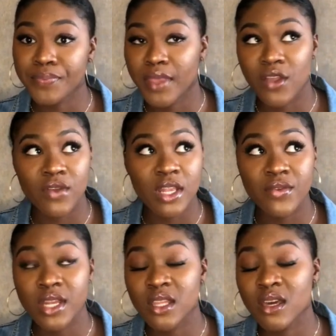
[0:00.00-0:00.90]
It really,
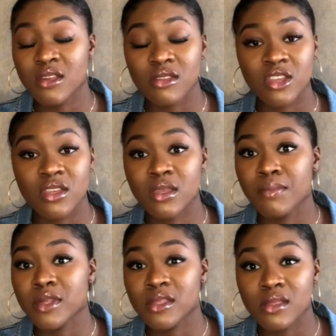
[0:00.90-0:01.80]
really does, and you need to
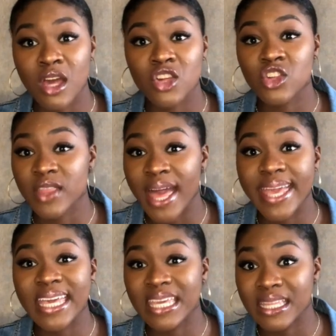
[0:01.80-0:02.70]
massage that
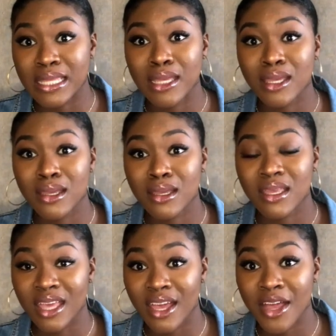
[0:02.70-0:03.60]
in,
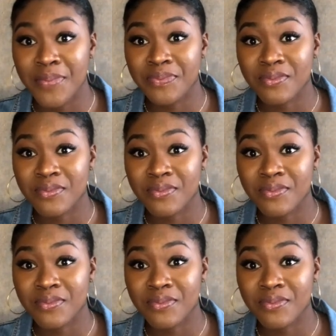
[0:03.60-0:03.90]
yeah?